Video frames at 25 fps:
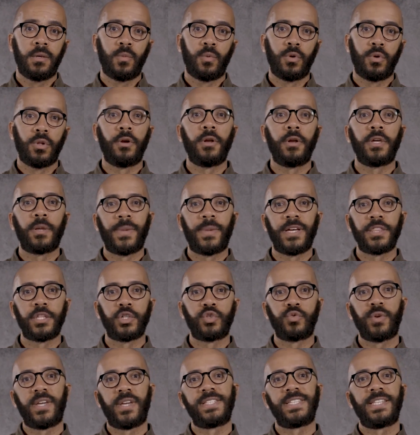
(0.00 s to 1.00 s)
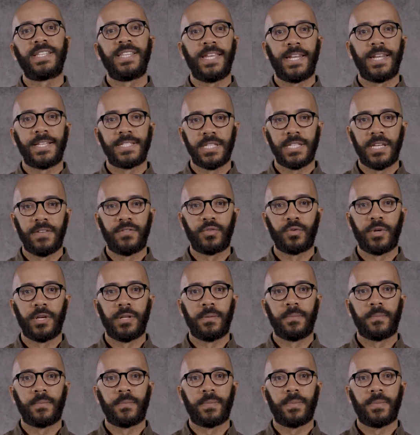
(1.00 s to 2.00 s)
we're learning about the transatlantic slave trade,
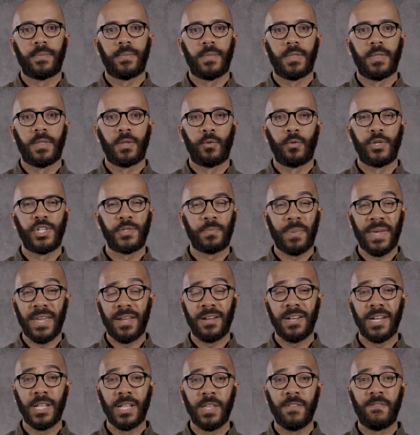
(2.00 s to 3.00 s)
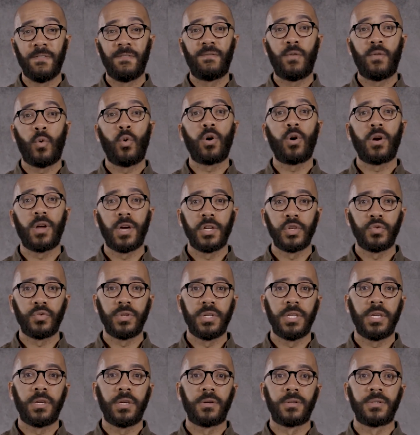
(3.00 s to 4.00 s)
which spanned nearly
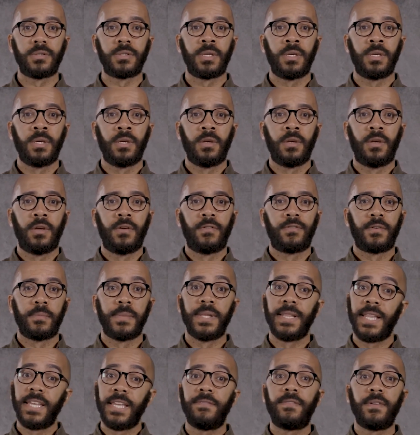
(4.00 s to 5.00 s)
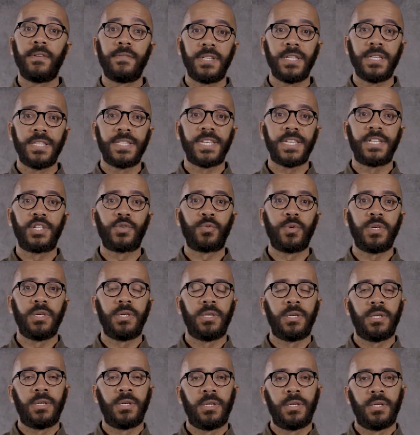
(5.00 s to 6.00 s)
400 years from the late 15th century
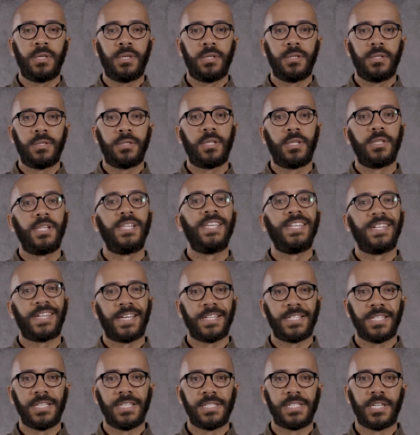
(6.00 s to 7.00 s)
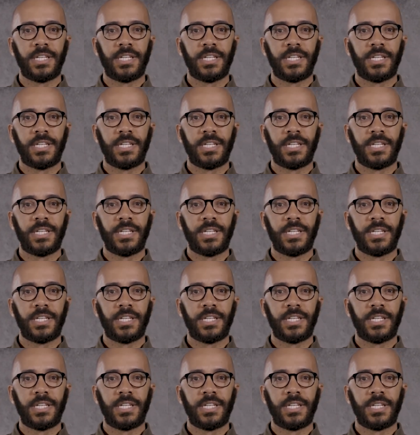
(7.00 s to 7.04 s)
to the late 19th